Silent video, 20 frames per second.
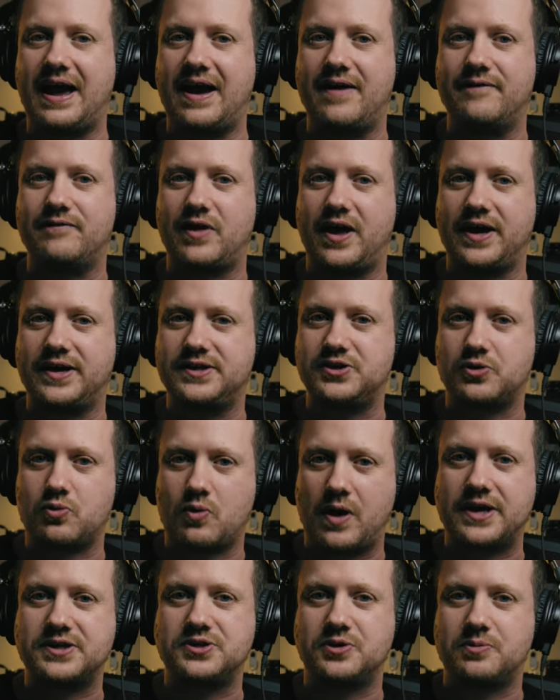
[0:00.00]
have like
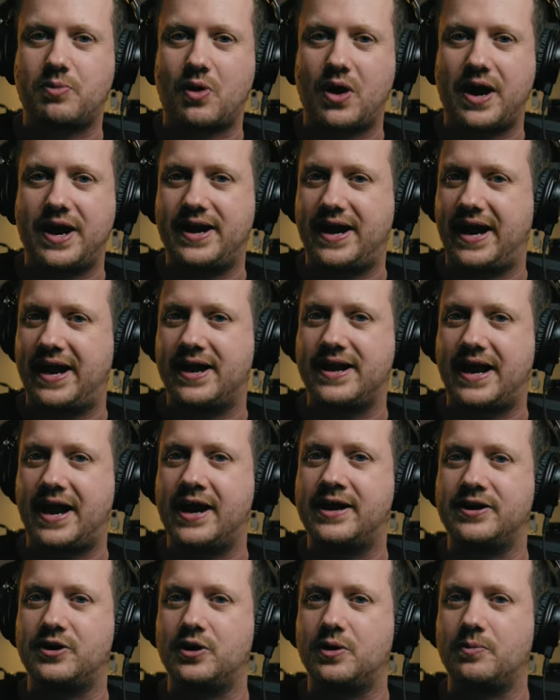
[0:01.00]
director brain and
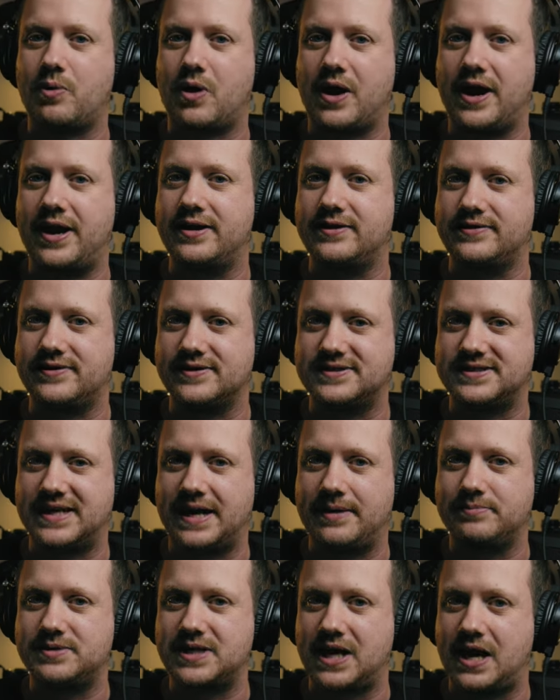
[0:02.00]
editor brain at the
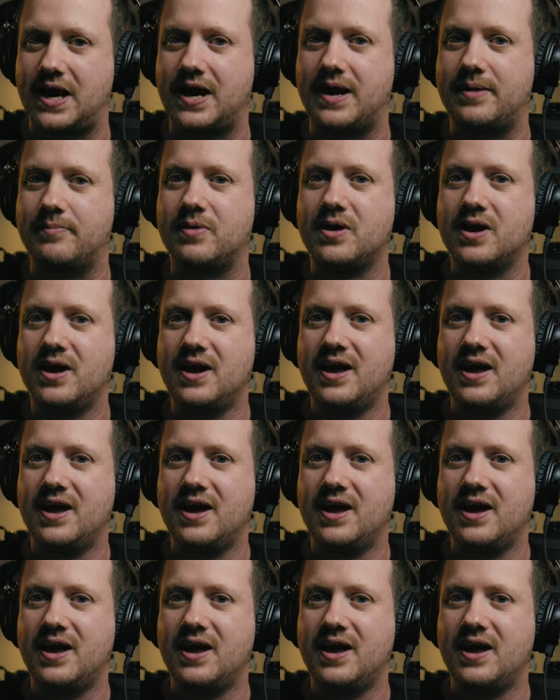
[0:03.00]
same time.